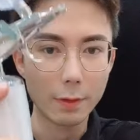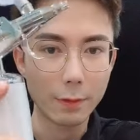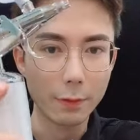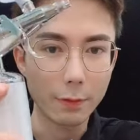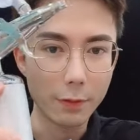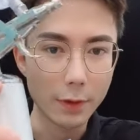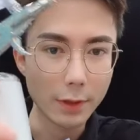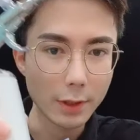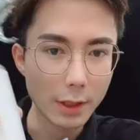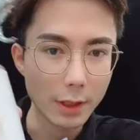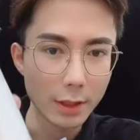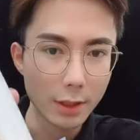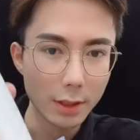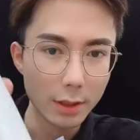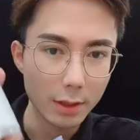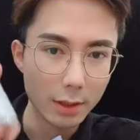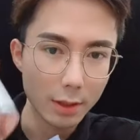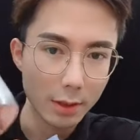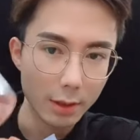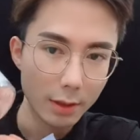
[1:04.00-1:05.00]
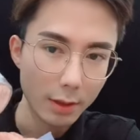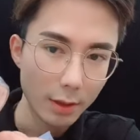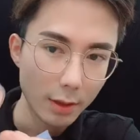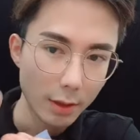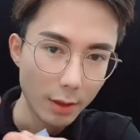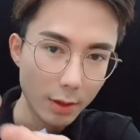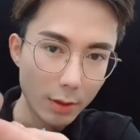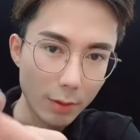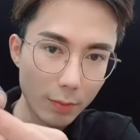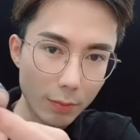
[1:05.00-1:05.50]
Firstly,
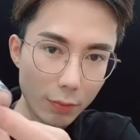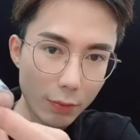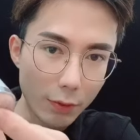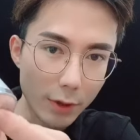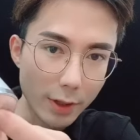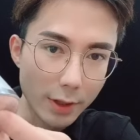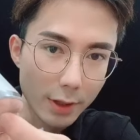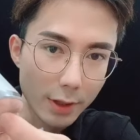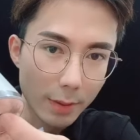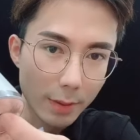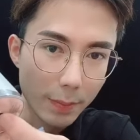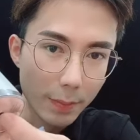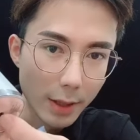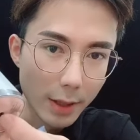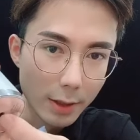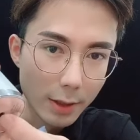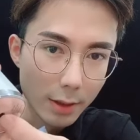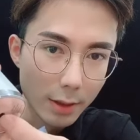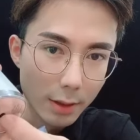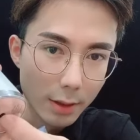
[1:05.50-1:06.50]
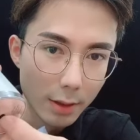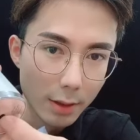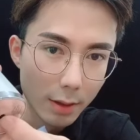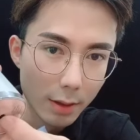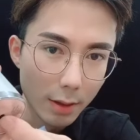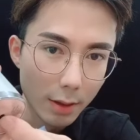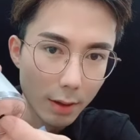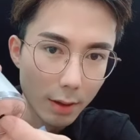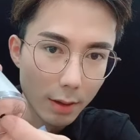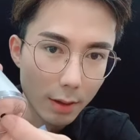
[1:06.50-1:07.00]
press the button
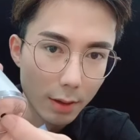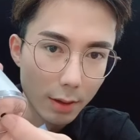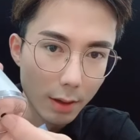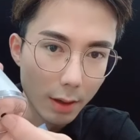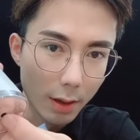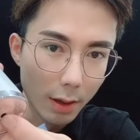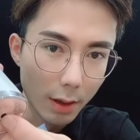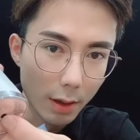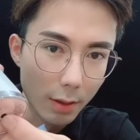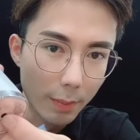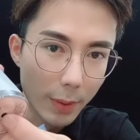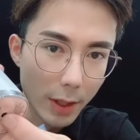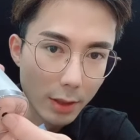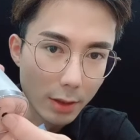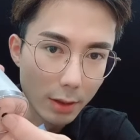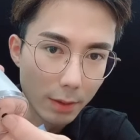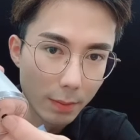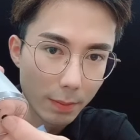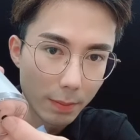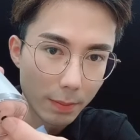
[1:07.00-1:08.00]
on the button.